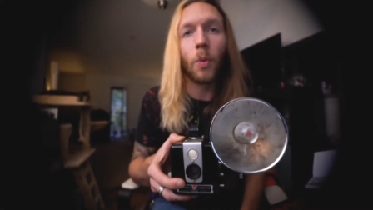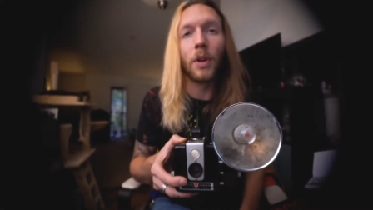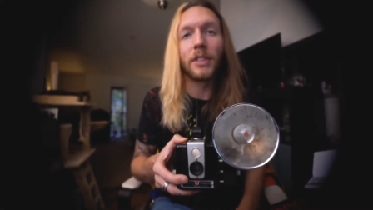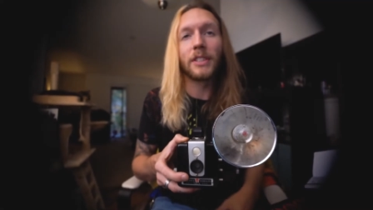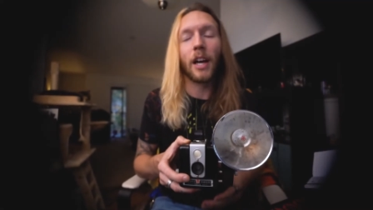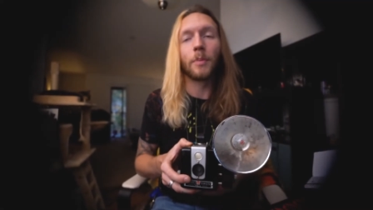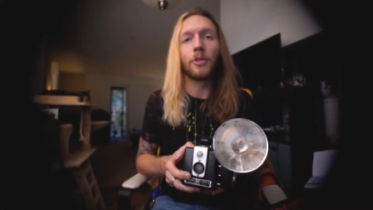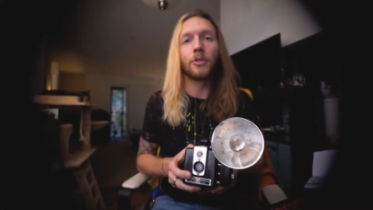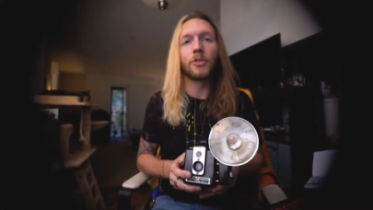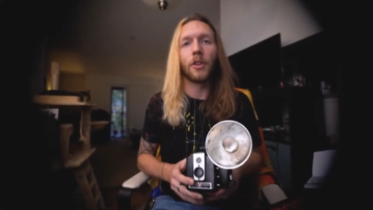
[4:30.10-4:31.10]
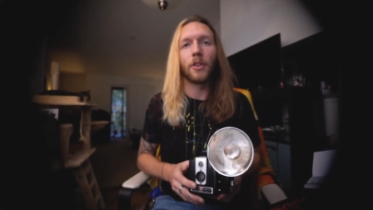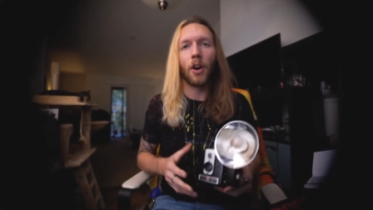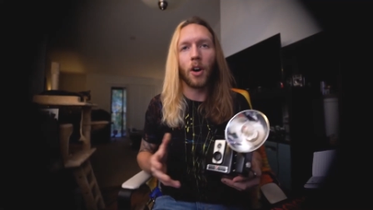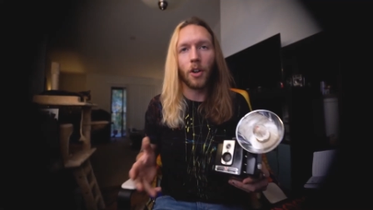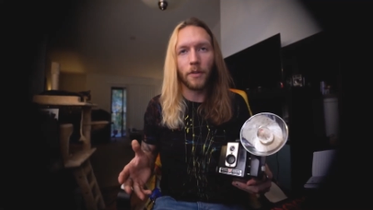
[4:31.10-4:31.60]
a one-time use on
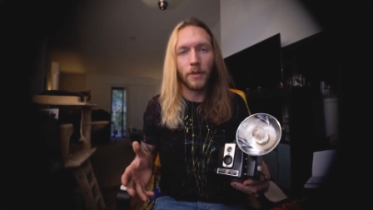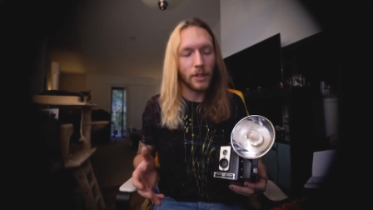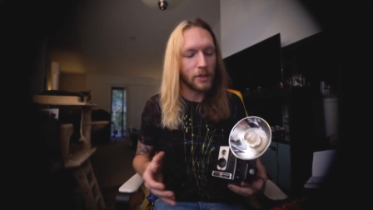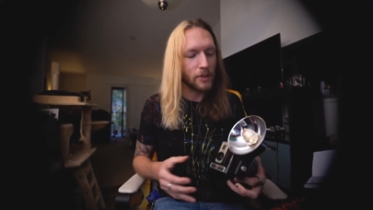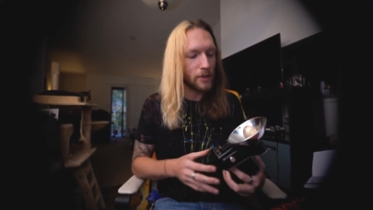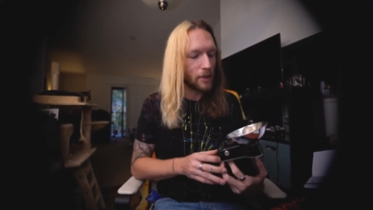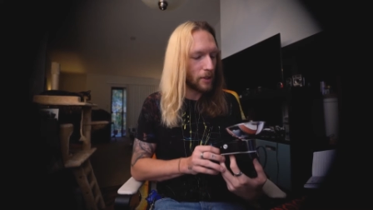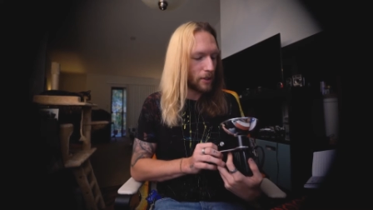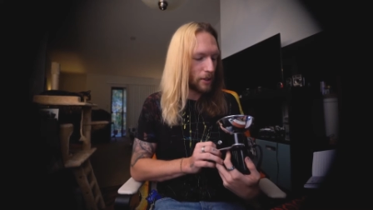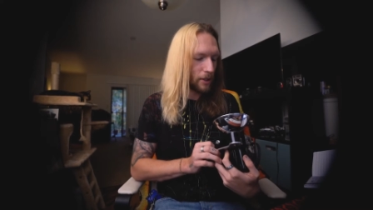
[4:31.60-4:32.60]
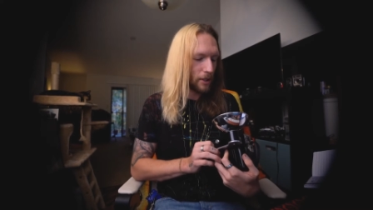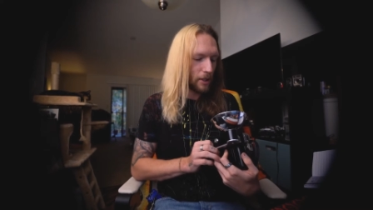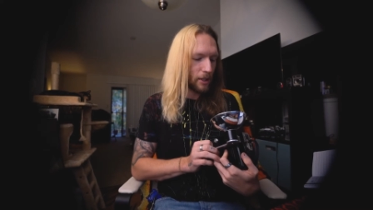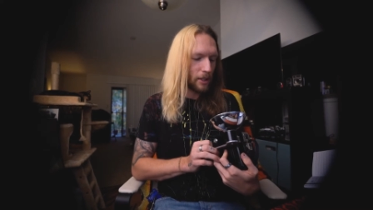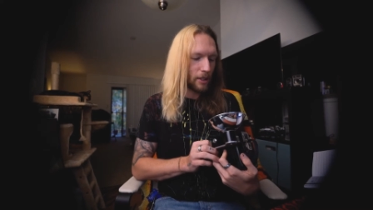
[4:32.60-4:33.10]
all of these.
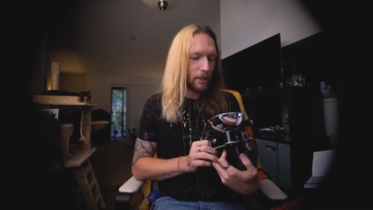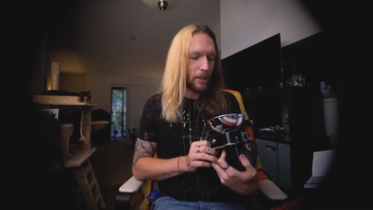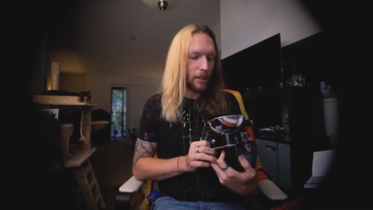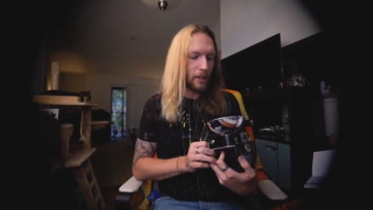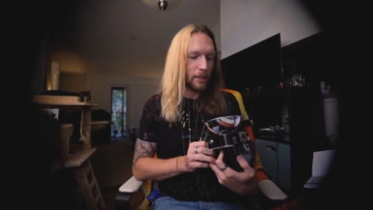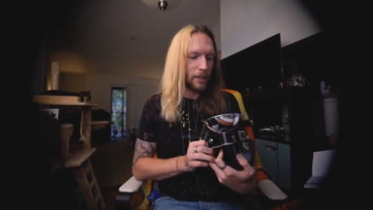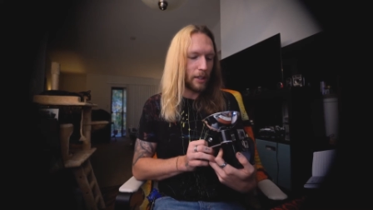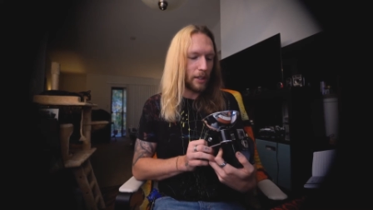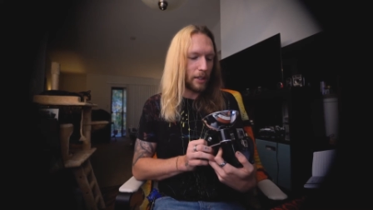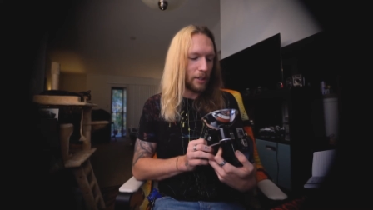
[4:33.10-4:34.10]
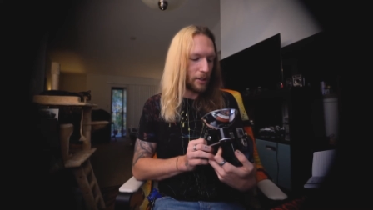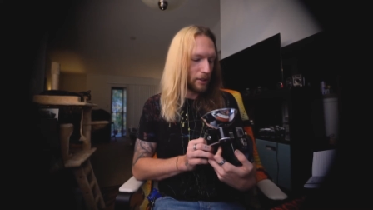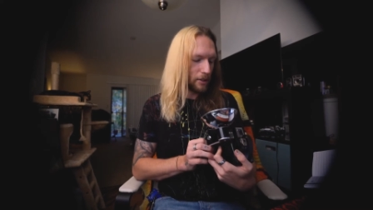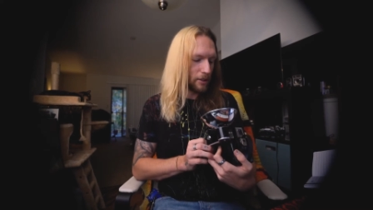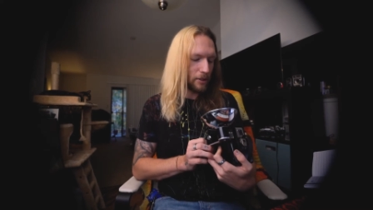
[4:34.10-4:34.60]
And
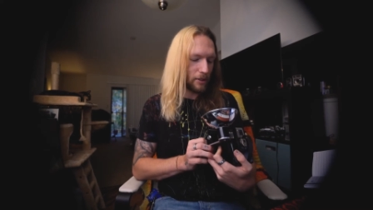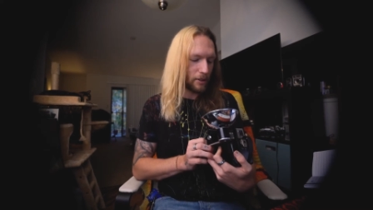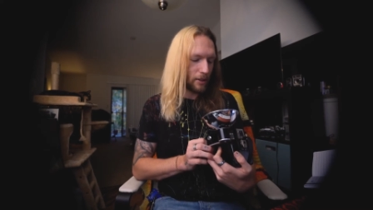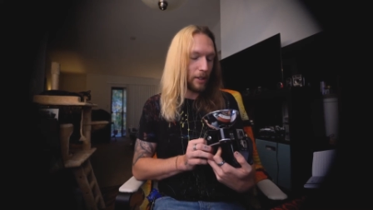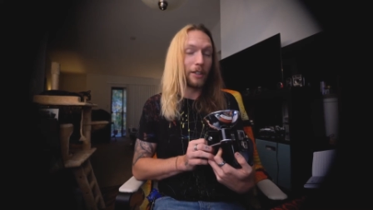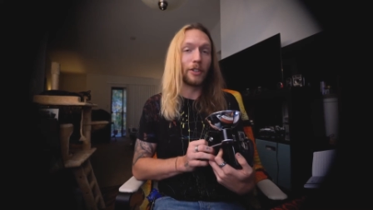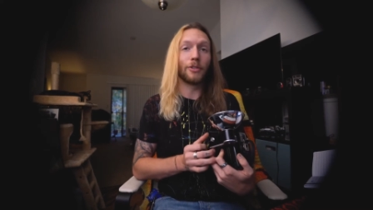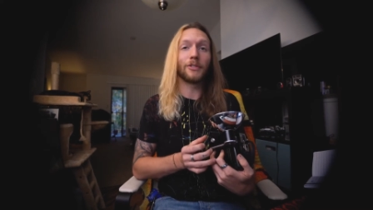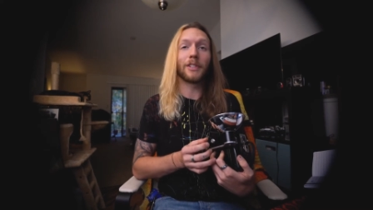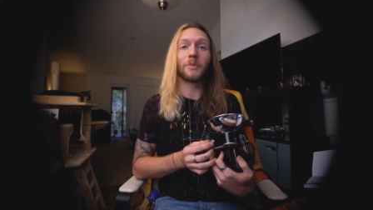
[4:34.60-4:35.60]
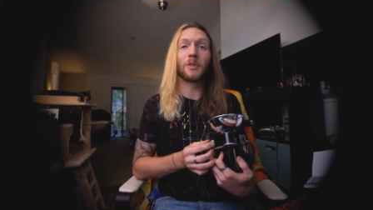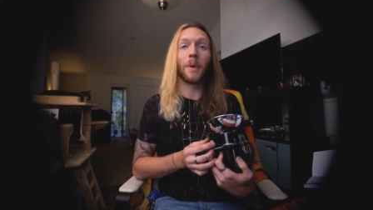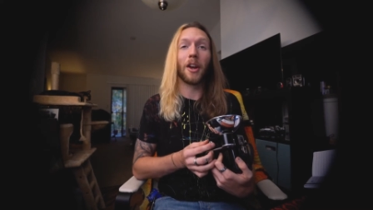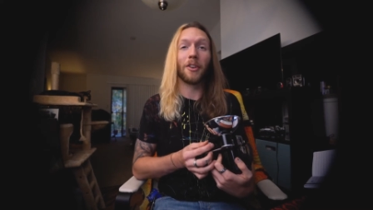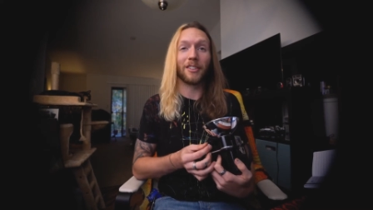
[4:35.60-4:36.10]
use them
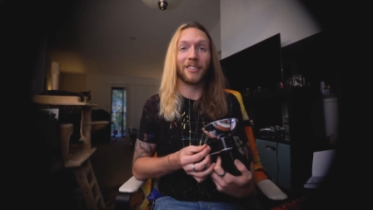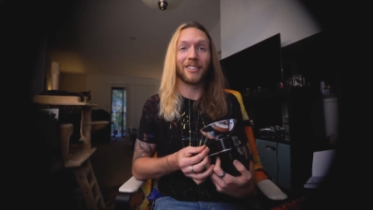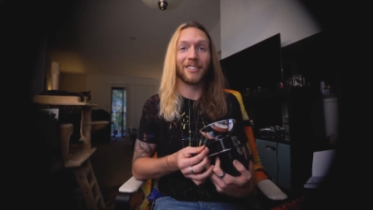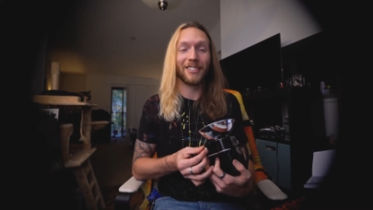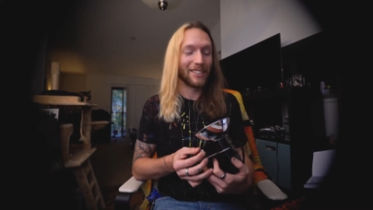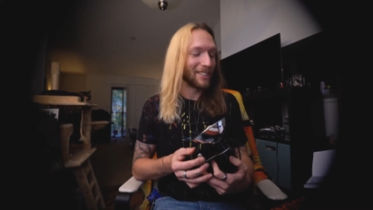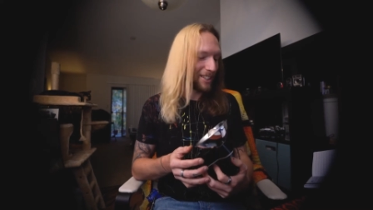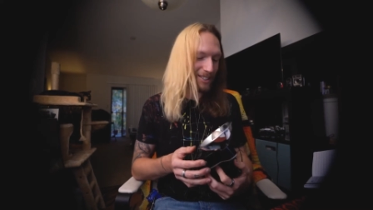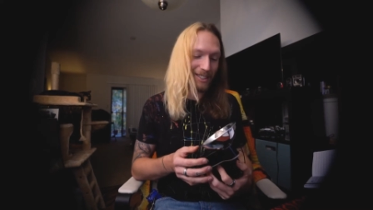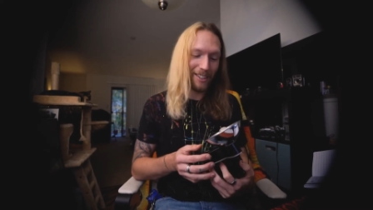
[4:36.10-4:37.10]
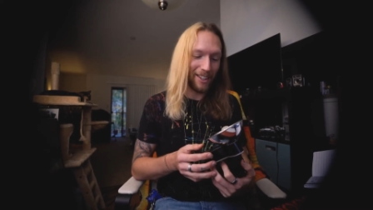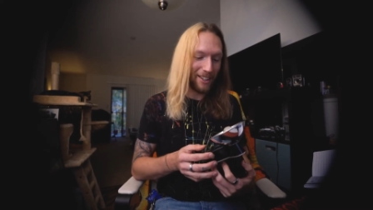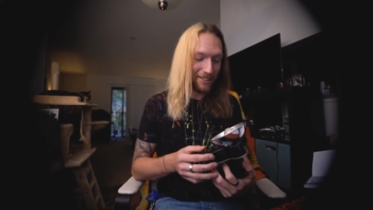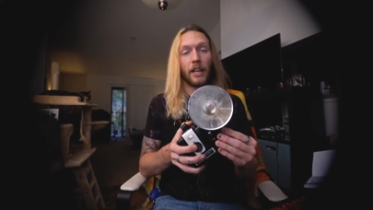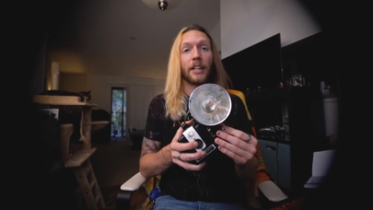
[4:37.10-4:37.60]
sparingly, I'll say
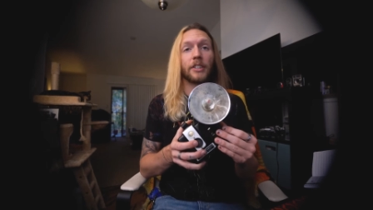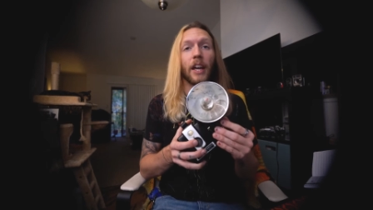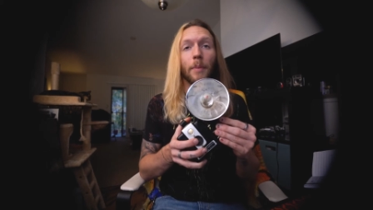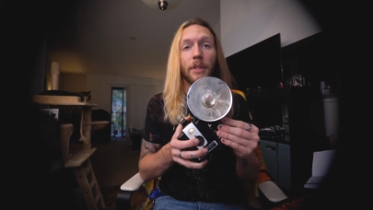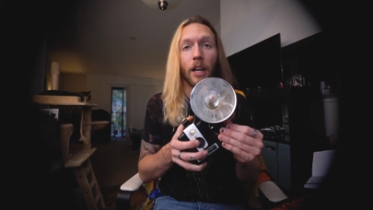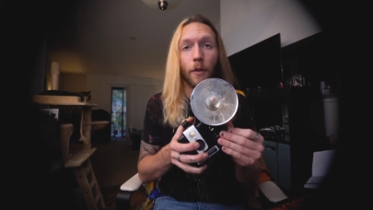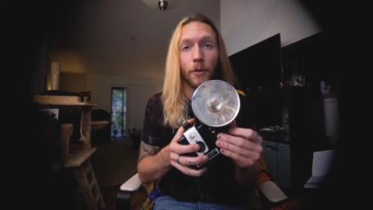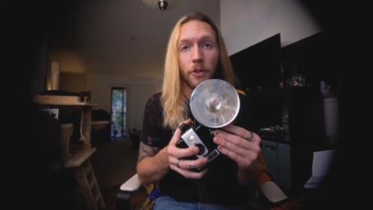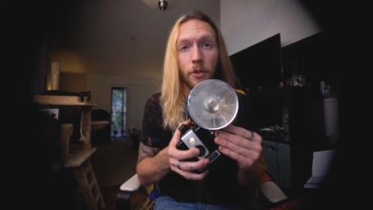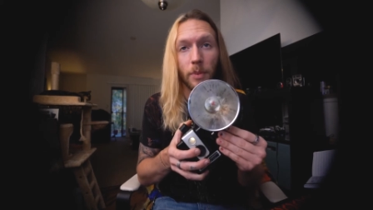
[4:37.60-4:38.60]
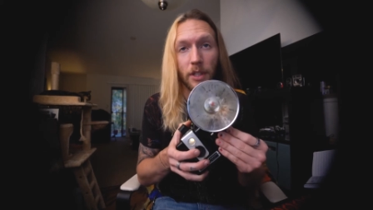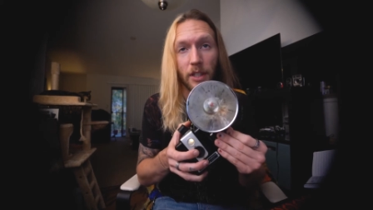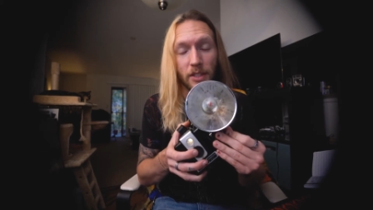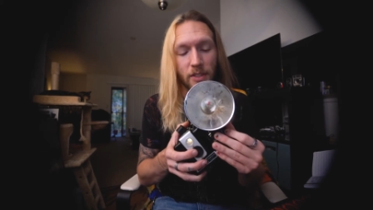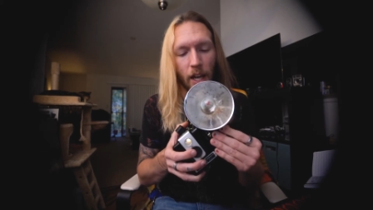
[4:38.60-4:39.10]
that. And you gotta be careful too,
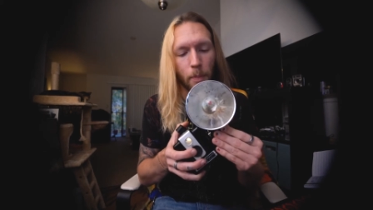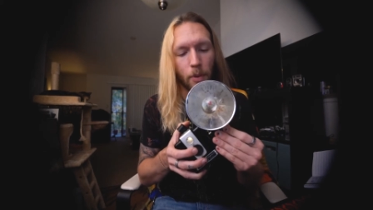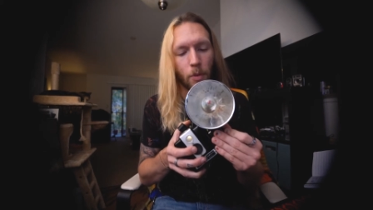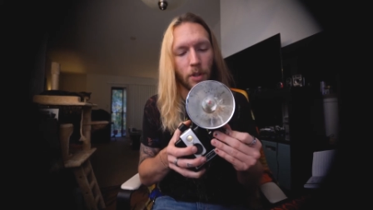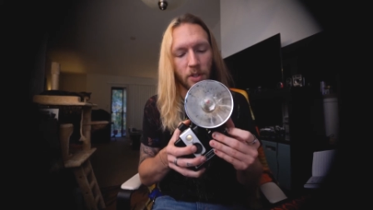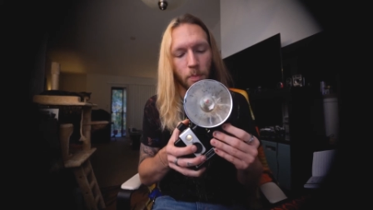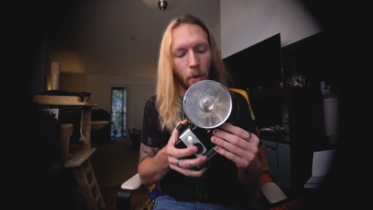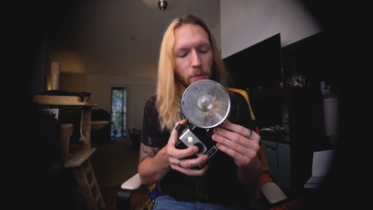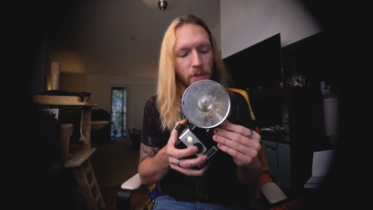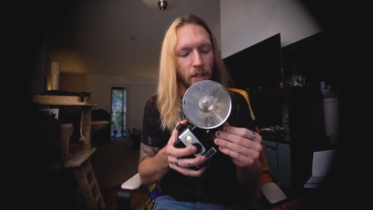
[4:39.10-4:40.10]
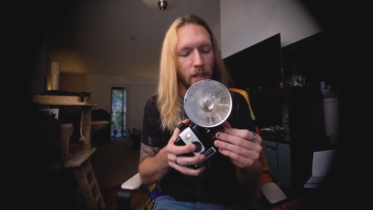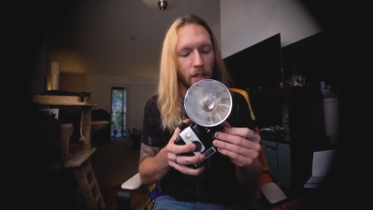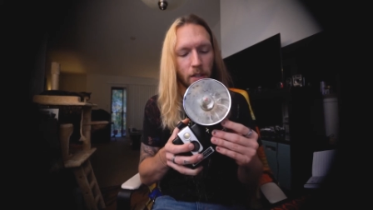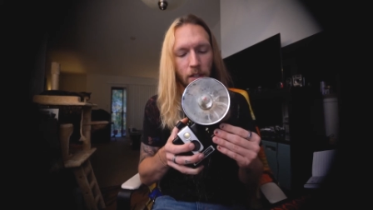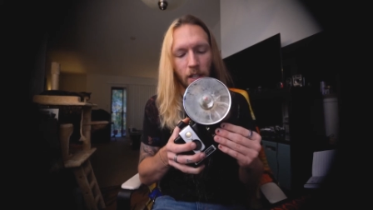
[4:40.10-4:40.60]
because I put one of these bulbs in
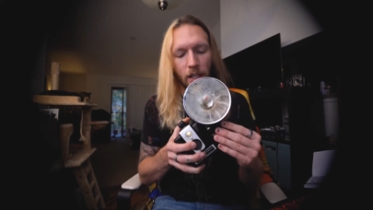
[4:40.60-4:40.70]
there